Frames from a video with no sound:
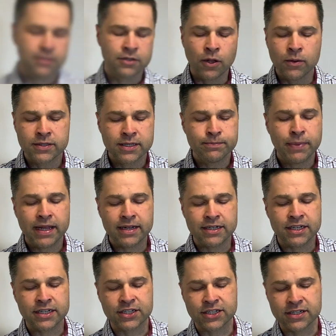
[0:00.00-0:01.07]
closing
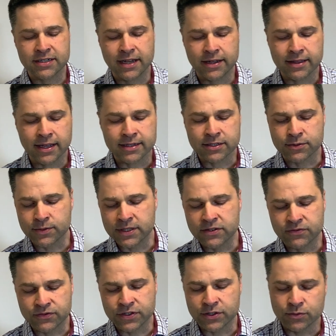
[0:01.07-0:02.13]
benediction, I'd like to read
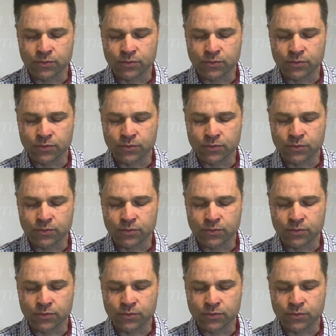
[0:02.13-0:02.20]
for you